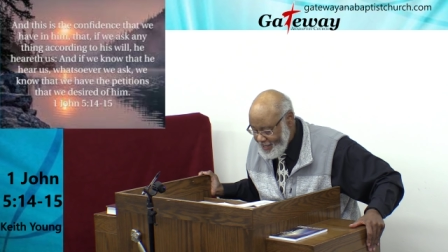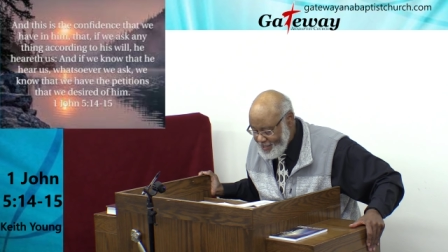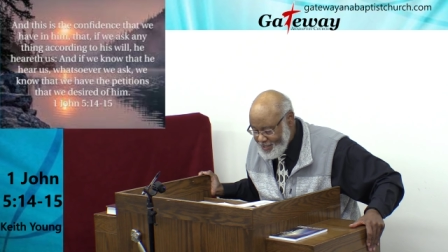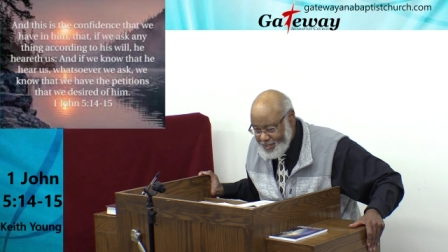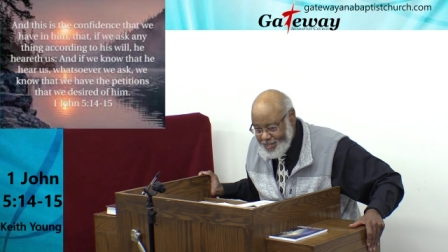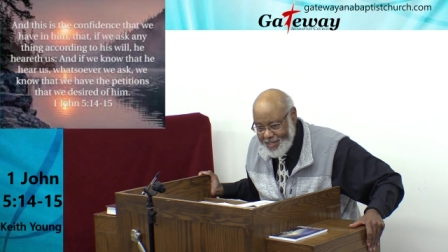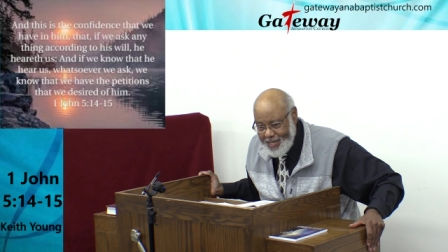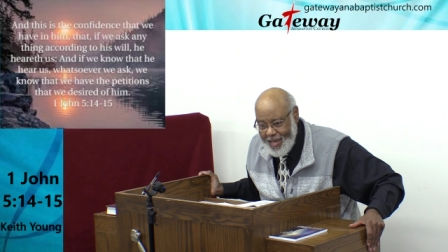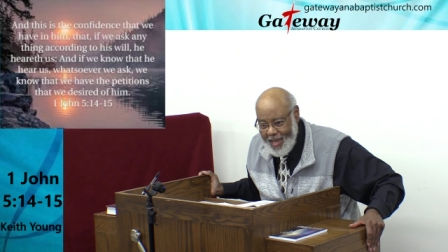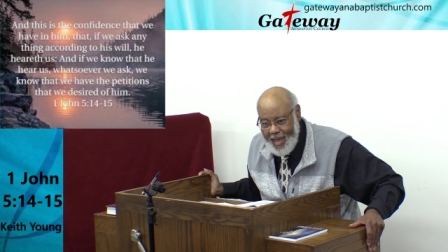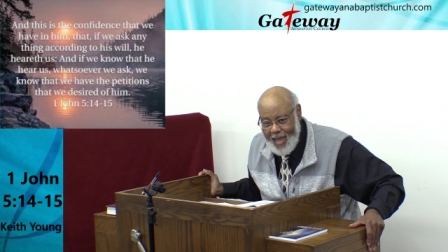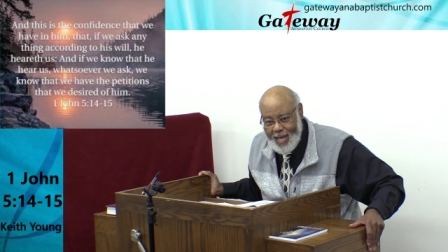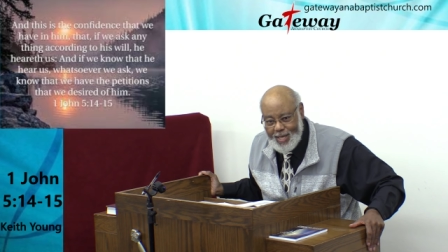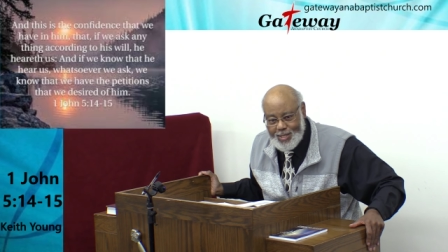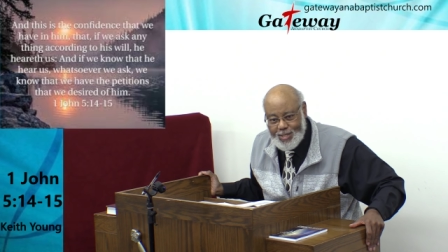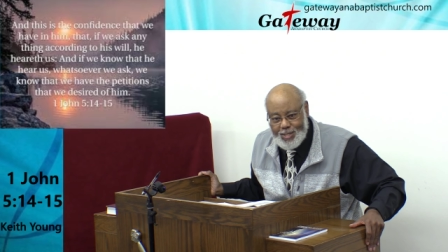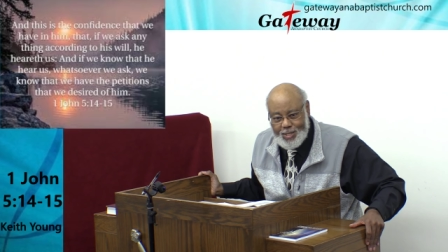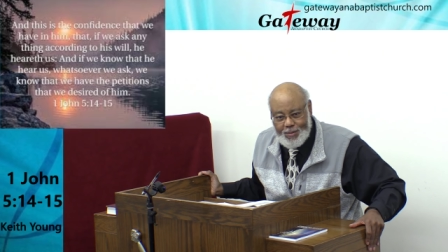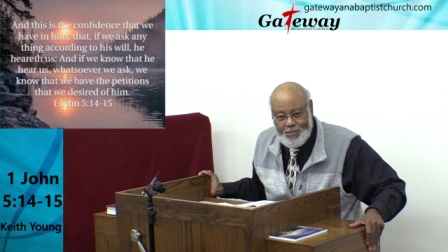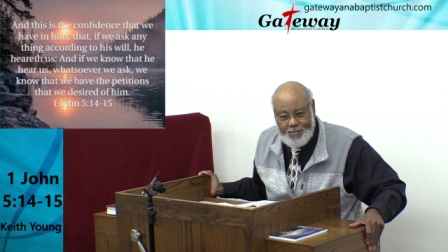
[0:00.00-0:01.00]
She
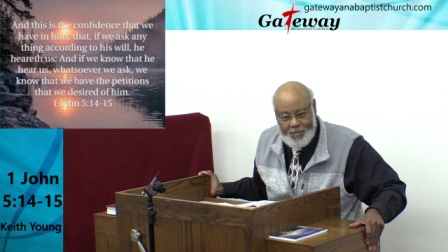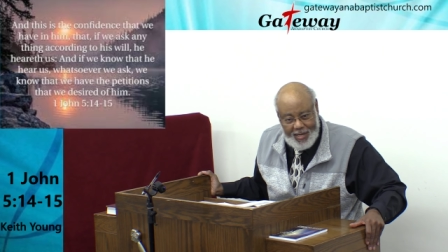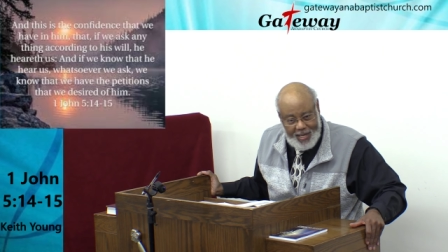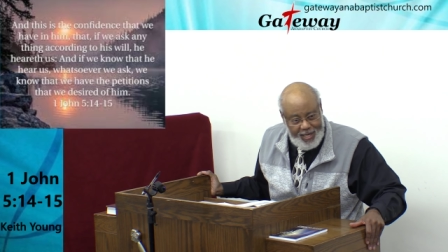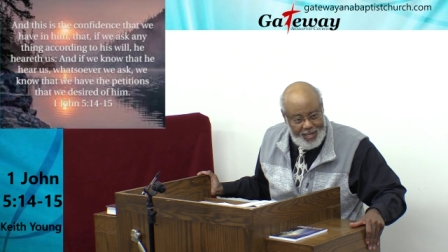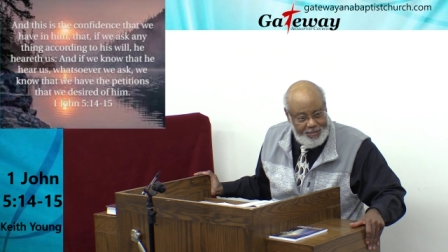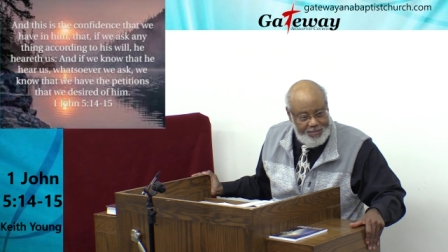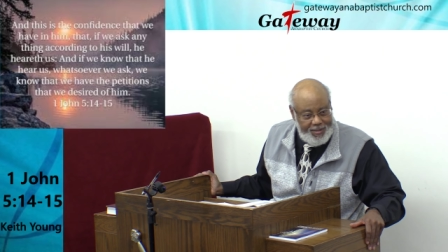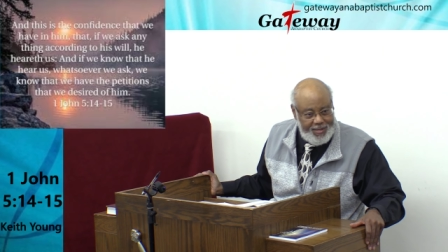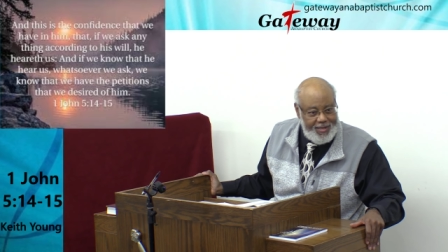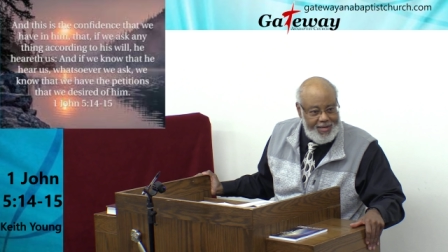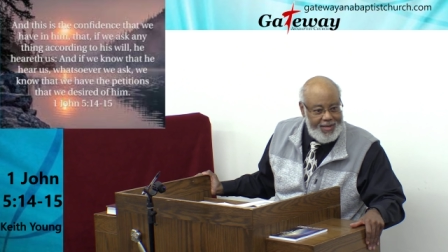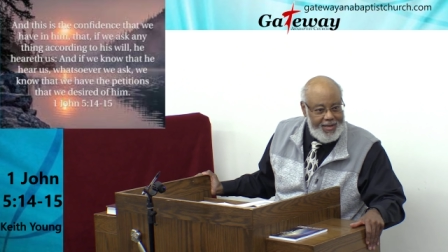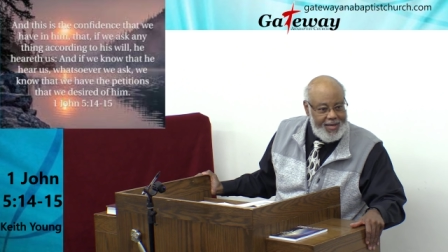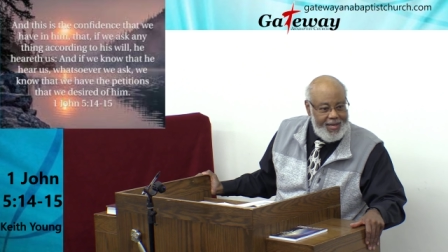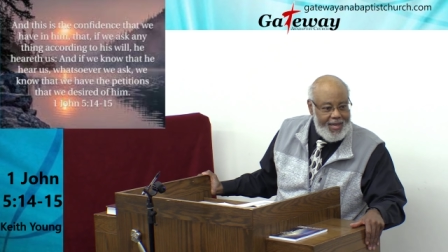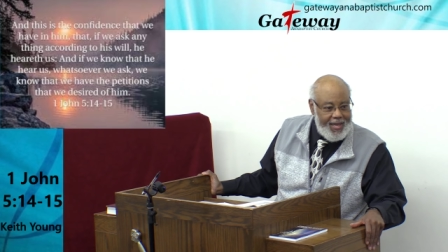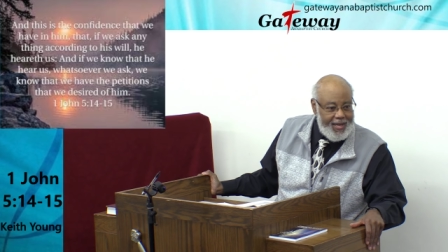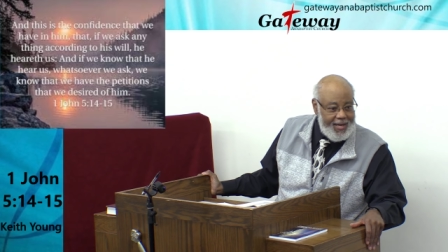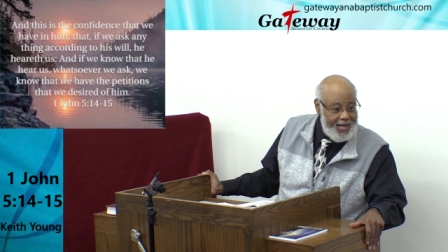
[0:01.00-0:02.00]
has the baby.
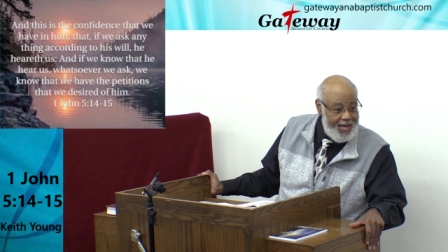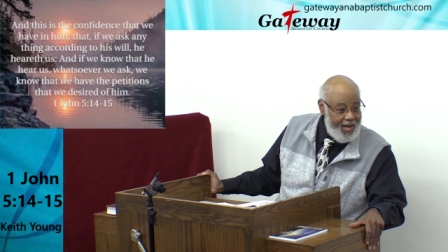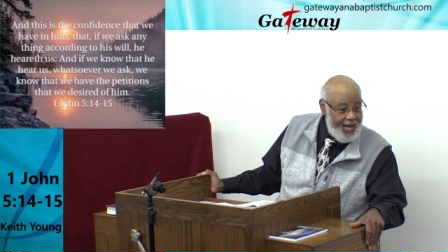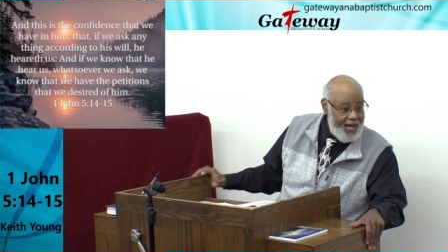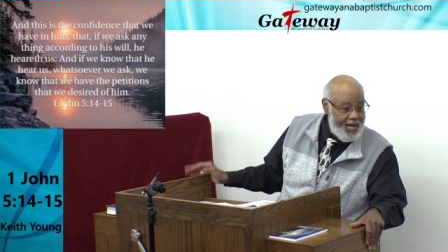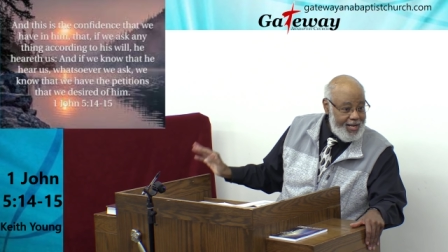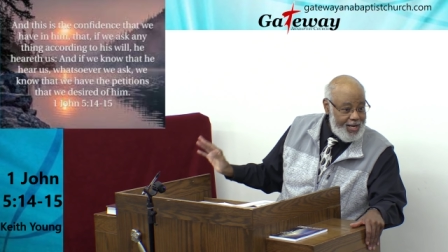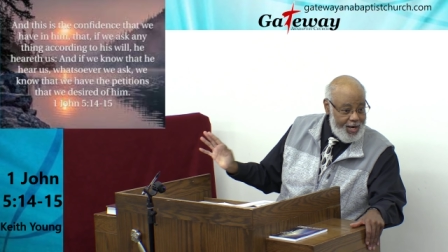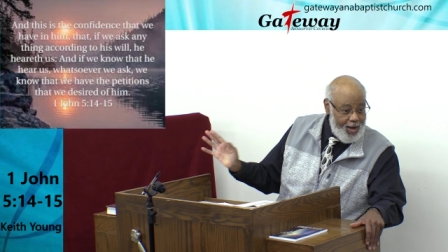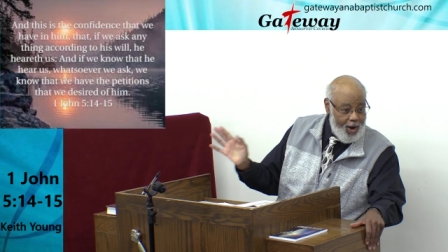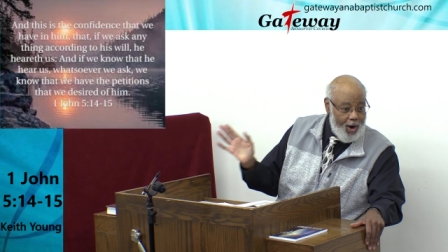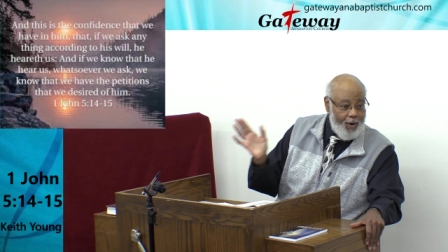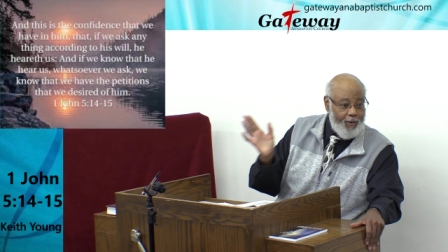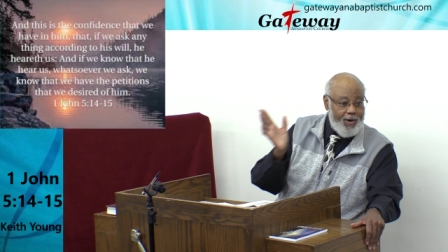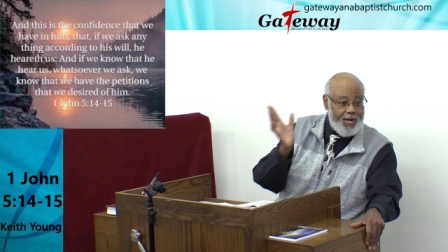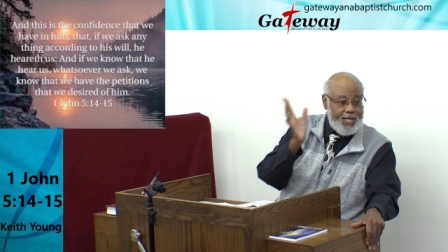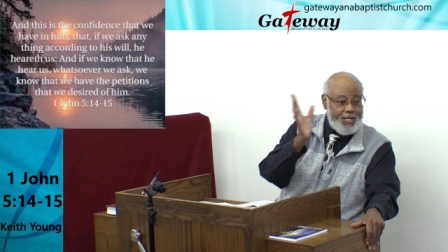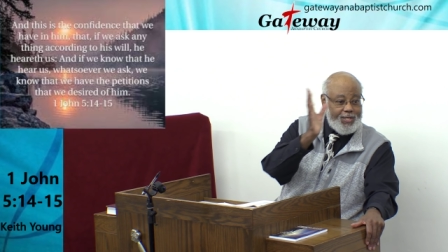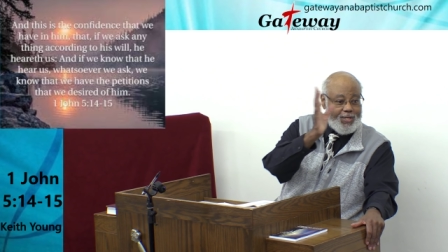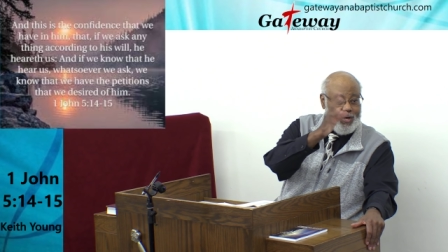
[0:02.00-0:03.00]
And God had
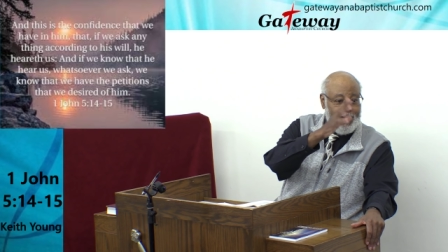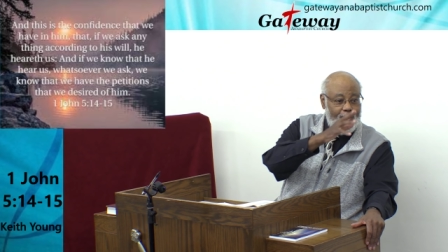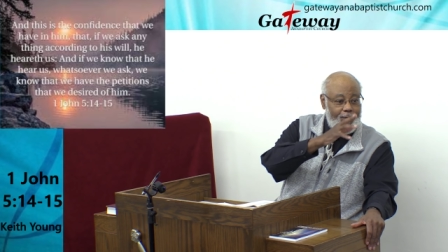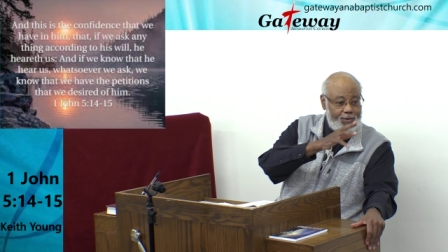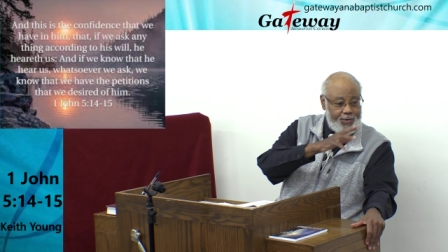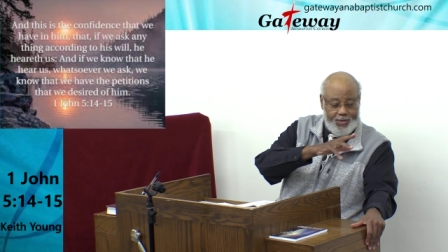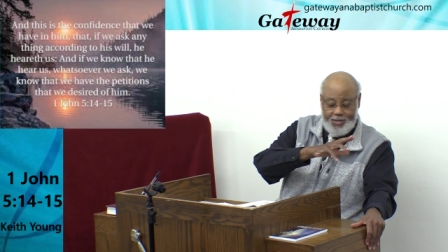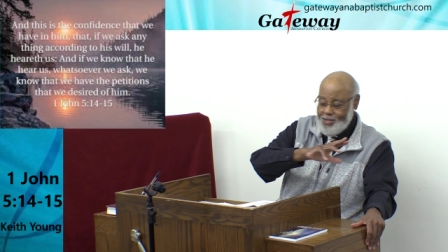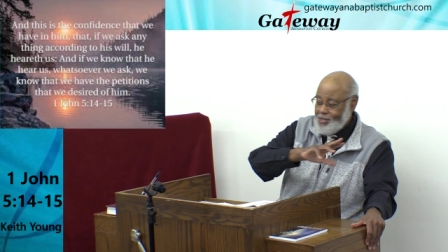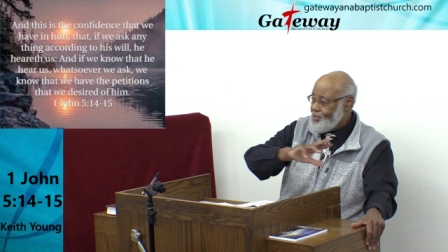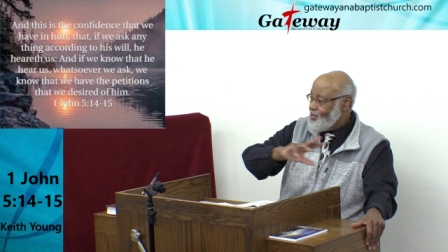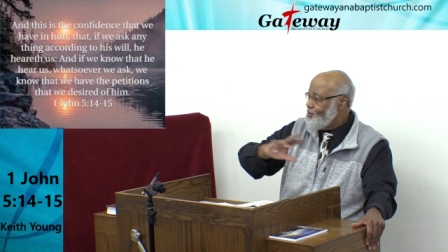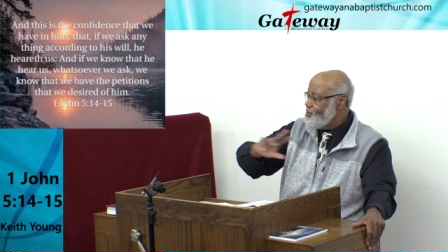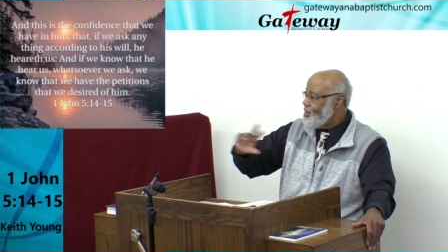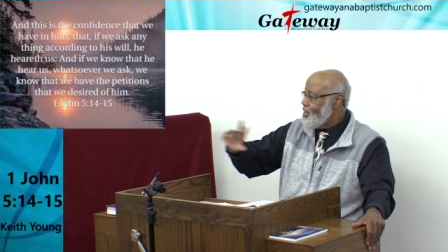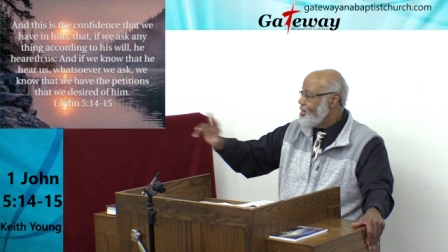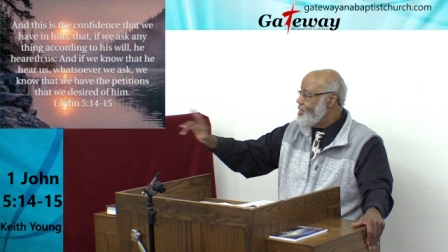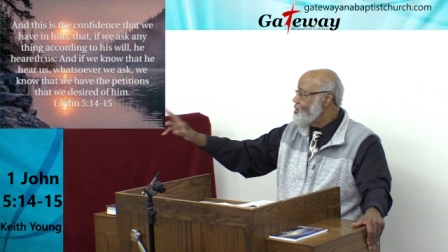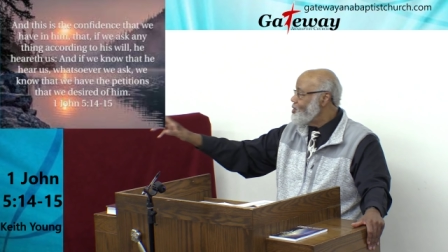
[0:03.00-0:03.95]
already told her, you know, now